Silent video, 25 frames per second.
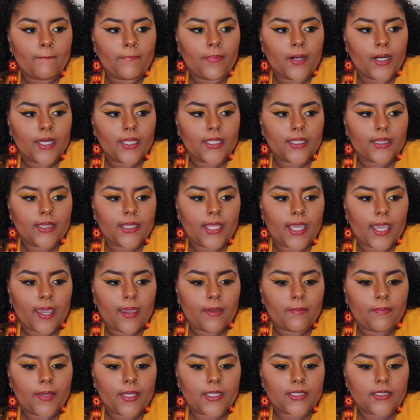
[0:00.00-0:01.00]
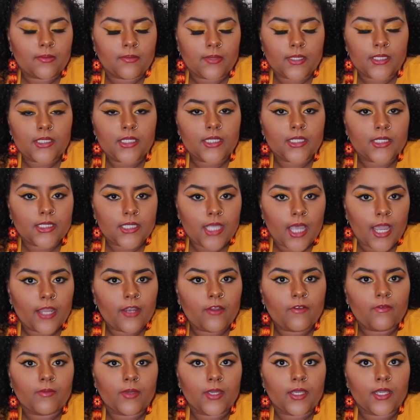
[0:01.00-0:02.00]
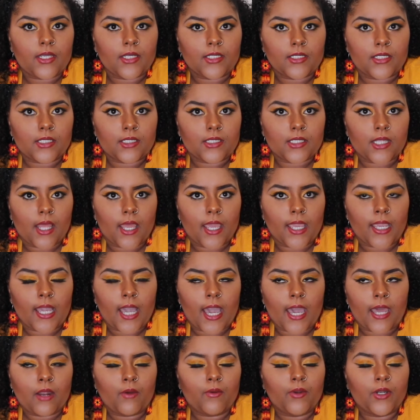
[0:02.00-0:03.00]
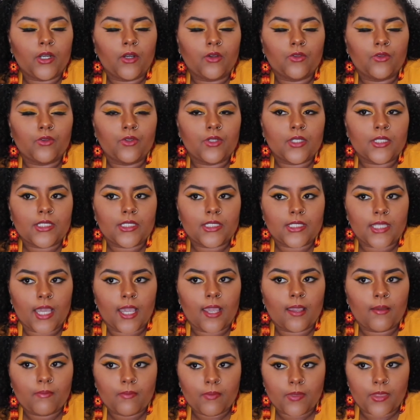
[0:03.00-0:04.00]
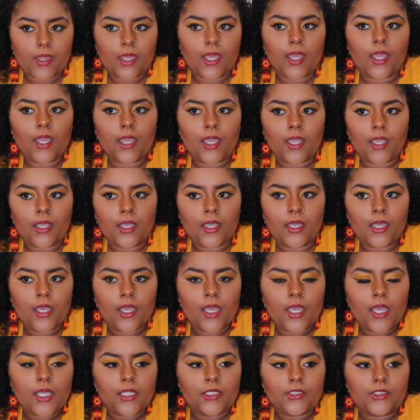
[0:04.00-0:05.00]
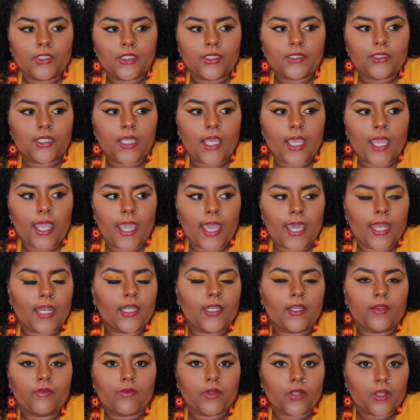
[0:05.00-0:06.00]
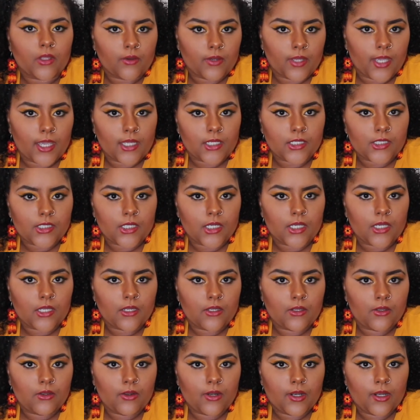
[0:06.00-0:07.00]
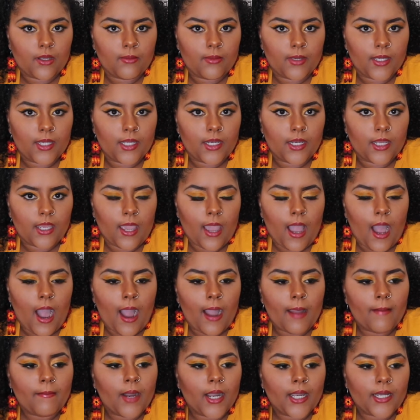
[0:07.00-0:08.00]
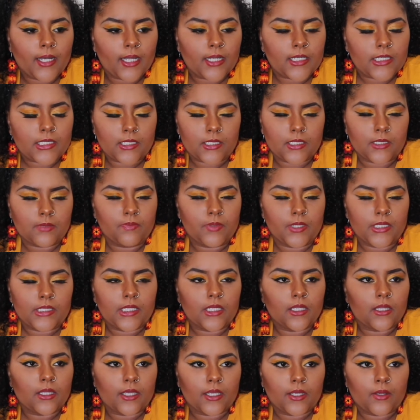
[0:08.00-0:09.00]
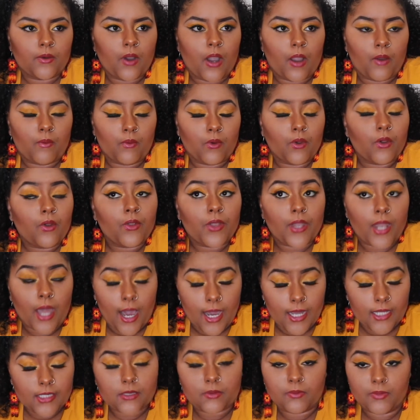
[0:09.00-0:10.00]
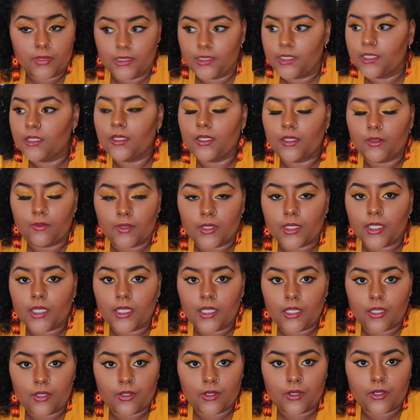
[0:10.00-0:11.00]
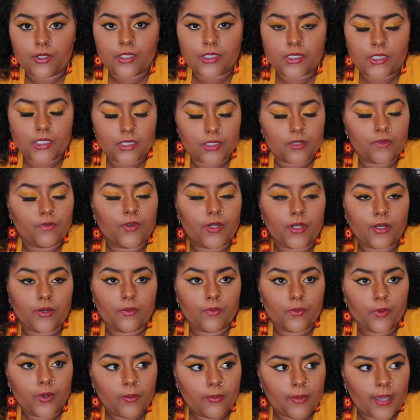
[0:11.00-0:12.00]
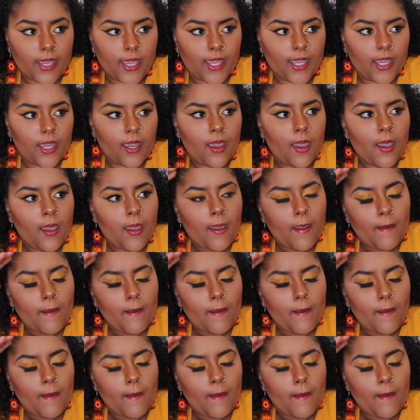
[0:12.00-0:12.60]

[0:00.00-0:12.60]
But that pessimistic side of me is just like, I don't want to go through the same thing just at a different location. You know what I mean? I might not be dealing, I will not be dealing with another schizophrenic roommate,